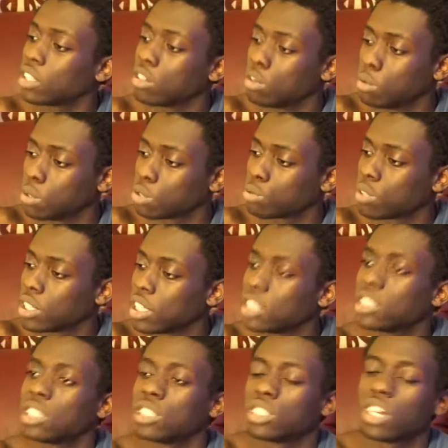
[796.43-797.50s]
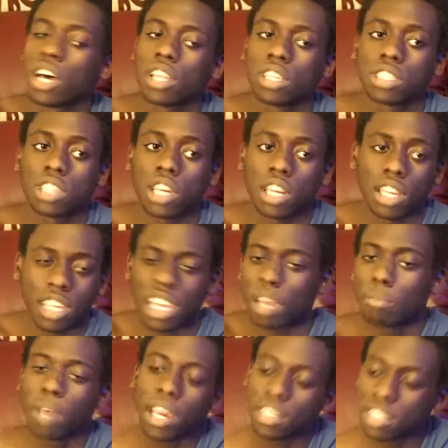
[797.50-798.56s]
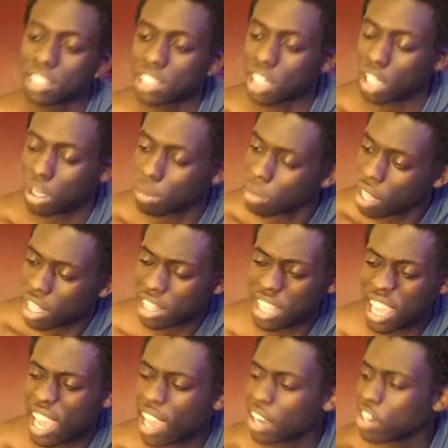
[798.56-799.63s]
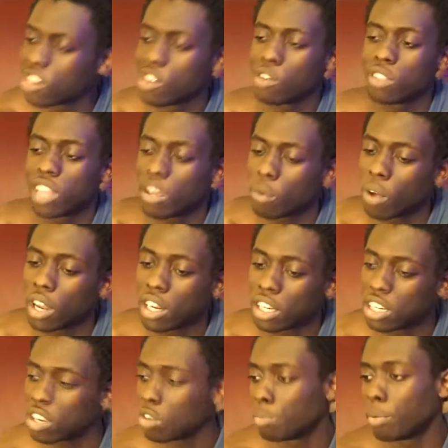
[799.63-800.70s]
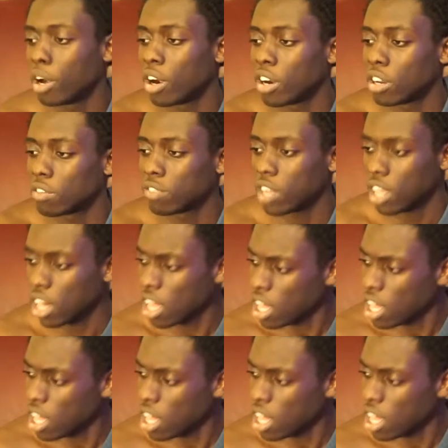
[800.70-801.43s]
was released and saw the sun and came back to tell them they wanted no part of it.